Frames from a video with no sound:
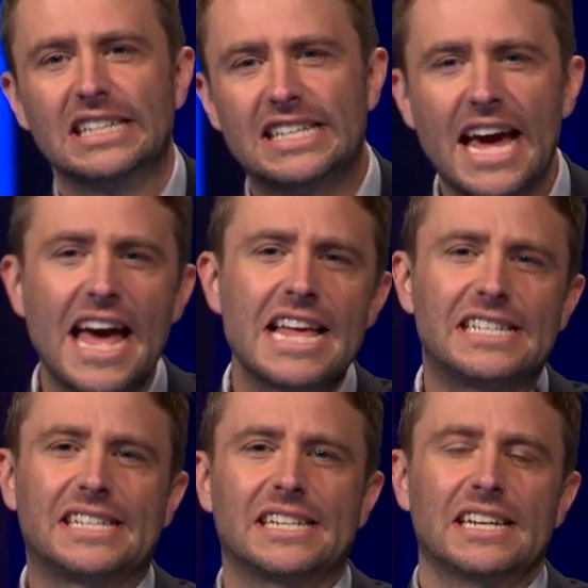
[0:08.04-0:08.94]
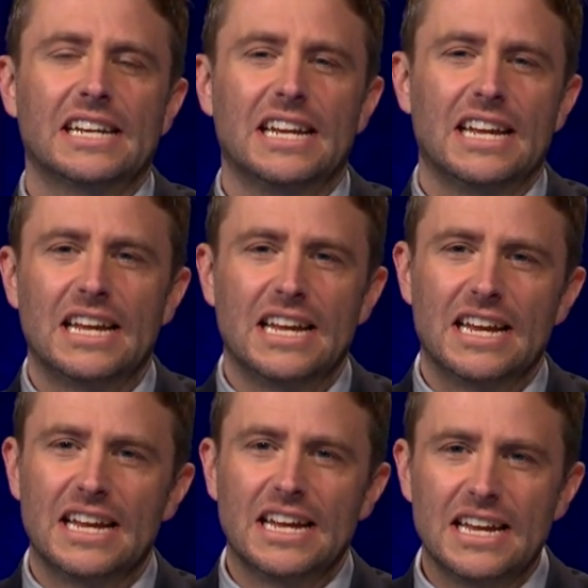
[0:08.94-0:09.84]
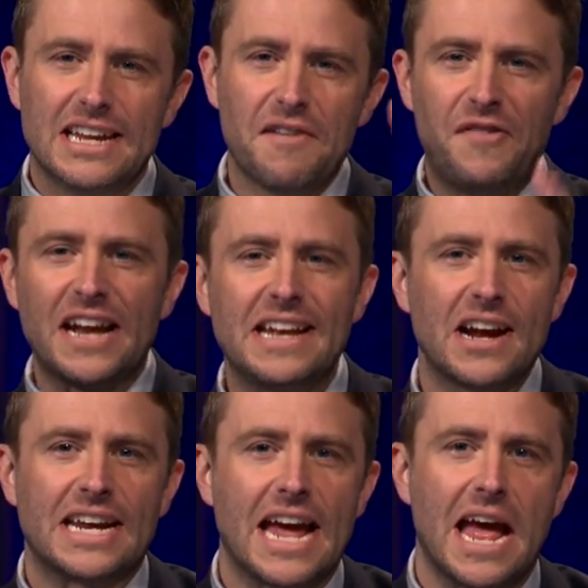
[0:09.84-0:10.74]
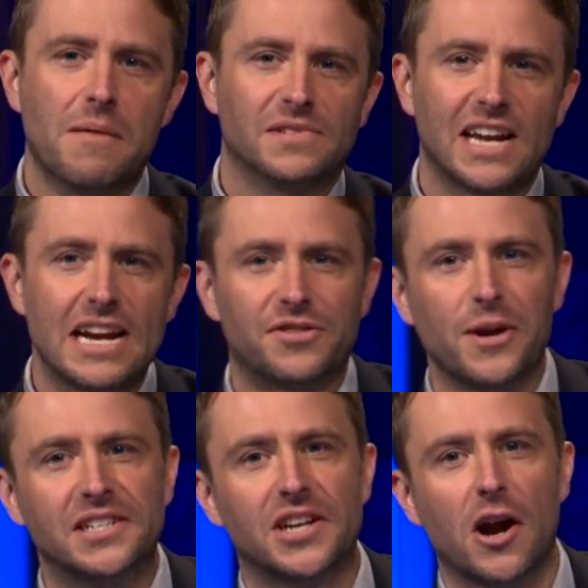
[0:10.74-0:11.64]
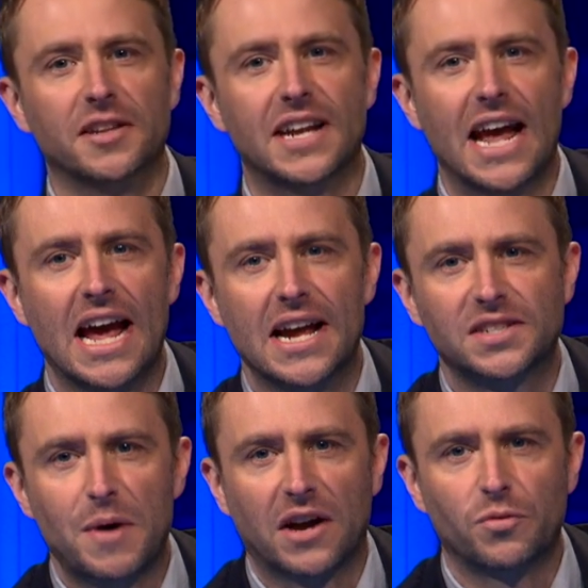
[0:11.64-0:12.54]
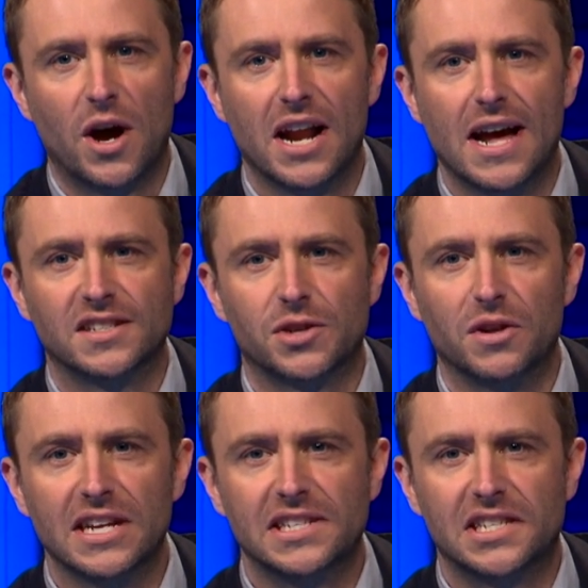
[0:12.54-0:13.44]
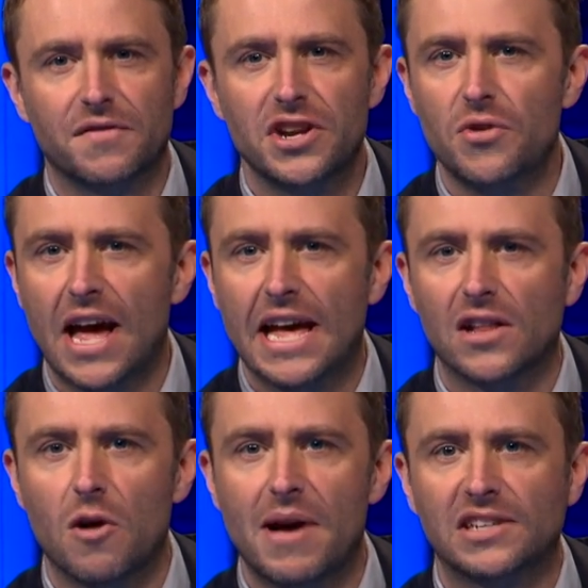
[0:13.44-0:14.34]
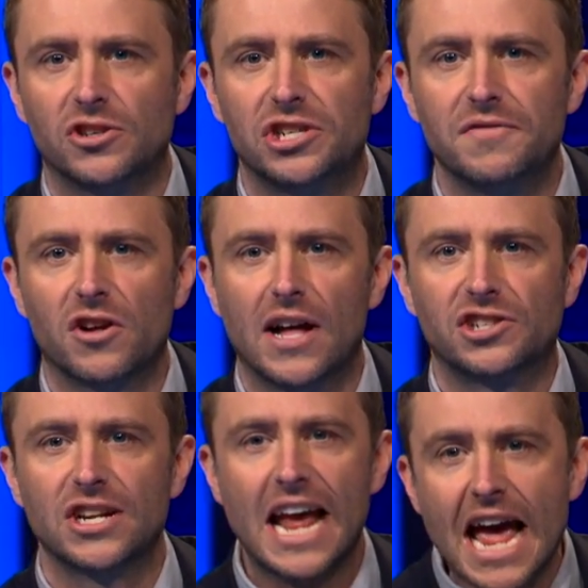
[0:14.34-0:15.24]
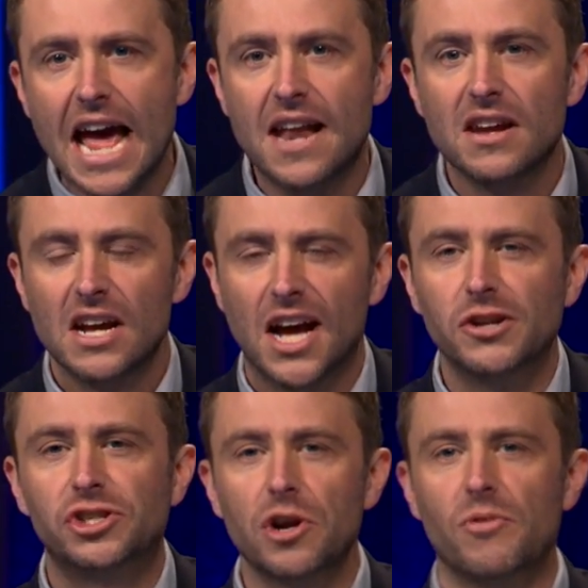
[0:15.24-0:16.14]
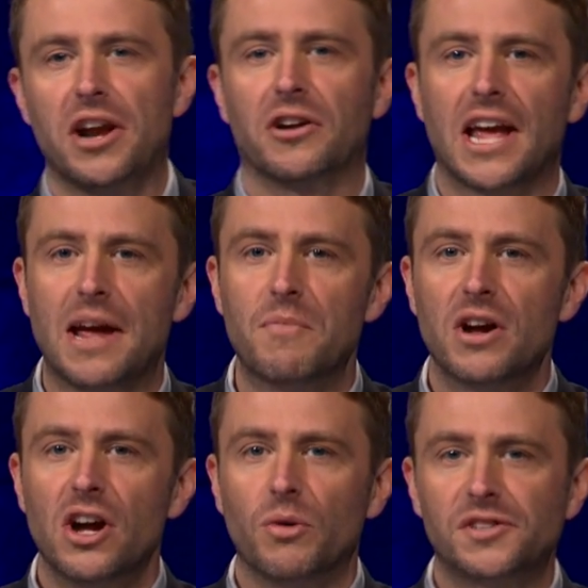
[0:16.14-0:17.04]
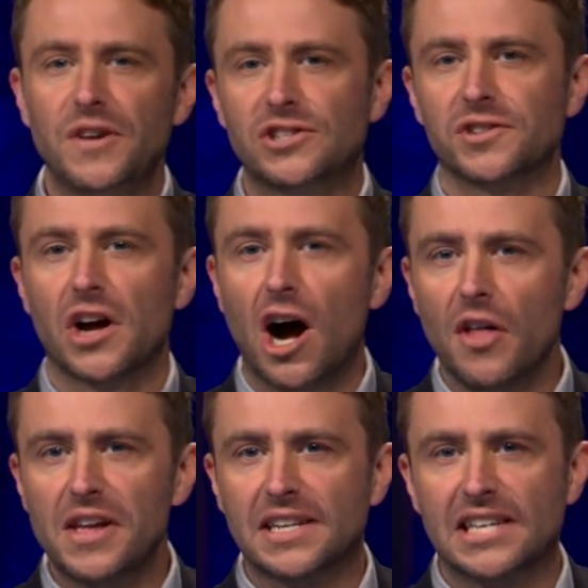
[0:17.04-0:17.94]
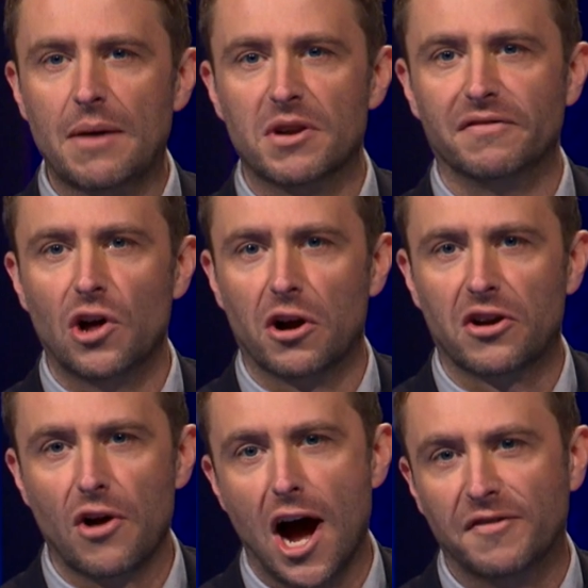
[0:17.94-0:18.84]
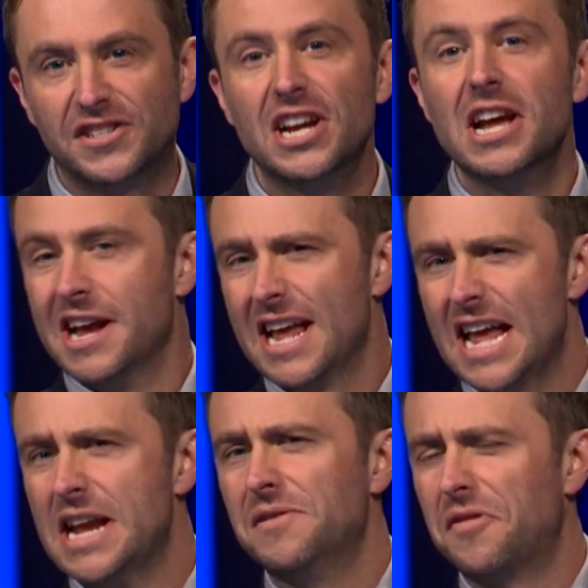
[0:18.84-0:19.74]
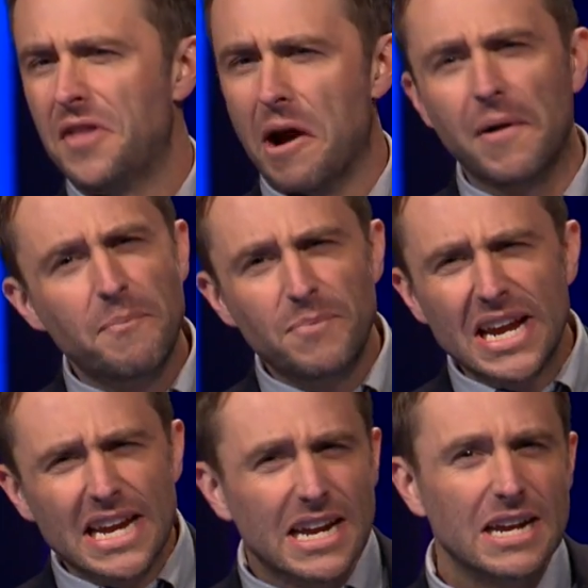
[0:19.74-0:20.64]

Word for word: Kids! Your video games! E3 started today, and Xbox One announced the releases of a new Halo Master Chief Collection and a new Tomb Raider game, which features all the excitement of Lara Croft in therapy?